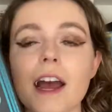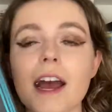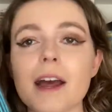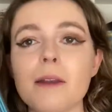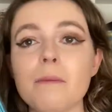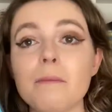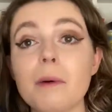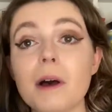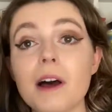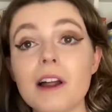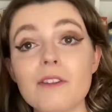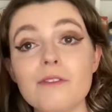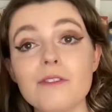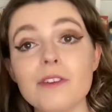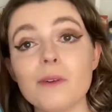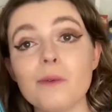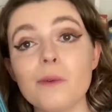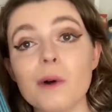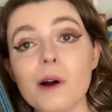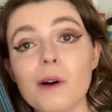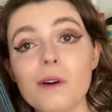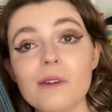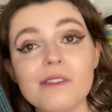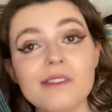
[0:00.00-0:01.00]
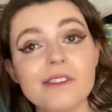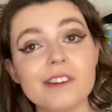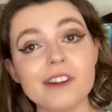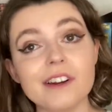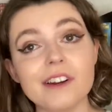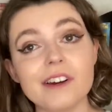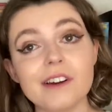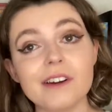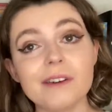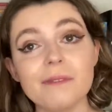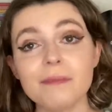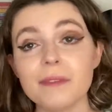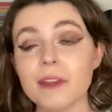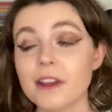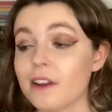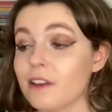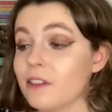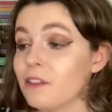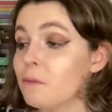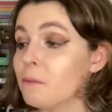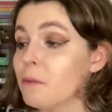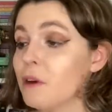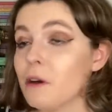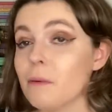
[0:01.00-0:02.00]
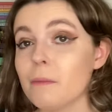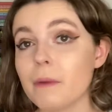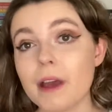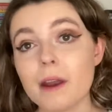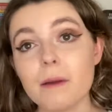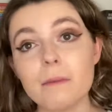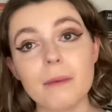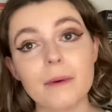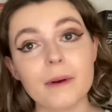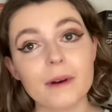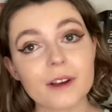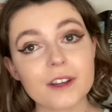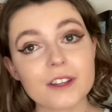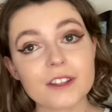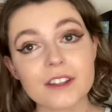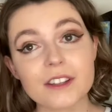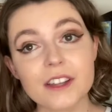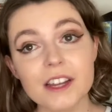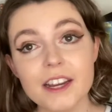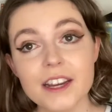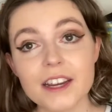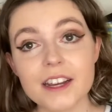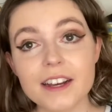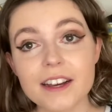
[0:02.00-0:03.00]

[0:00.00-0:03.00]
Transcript: And part of your world, you know, another mermaid book, so there you